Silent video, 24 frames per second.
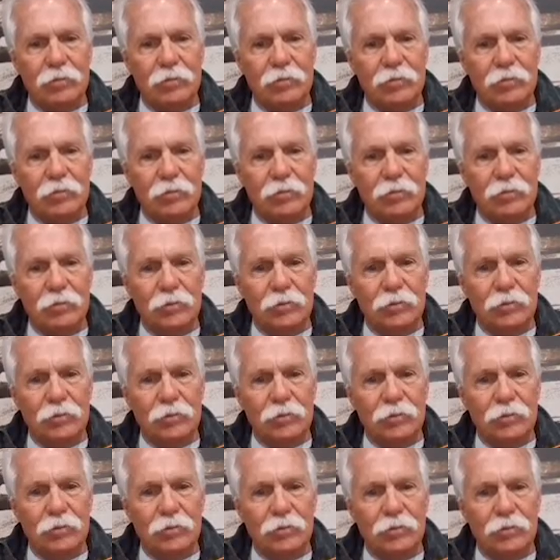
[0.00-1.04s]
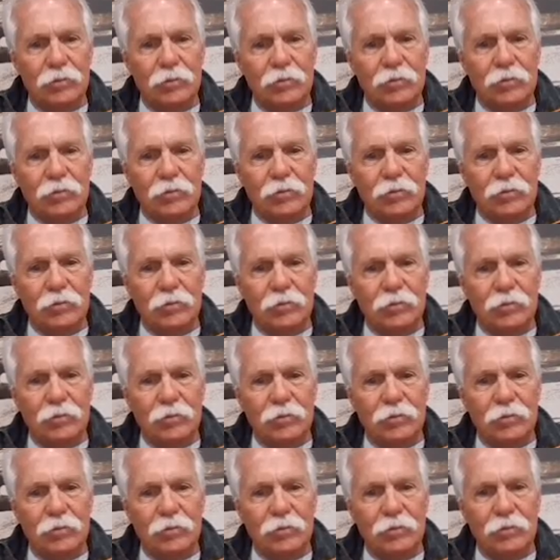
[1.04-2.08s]

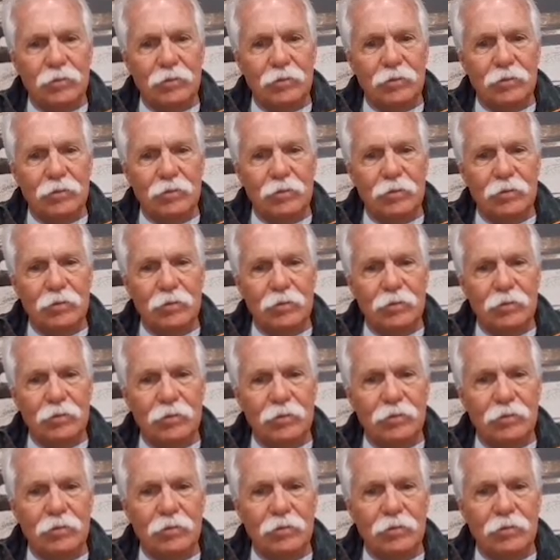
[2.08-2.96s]
[no speech]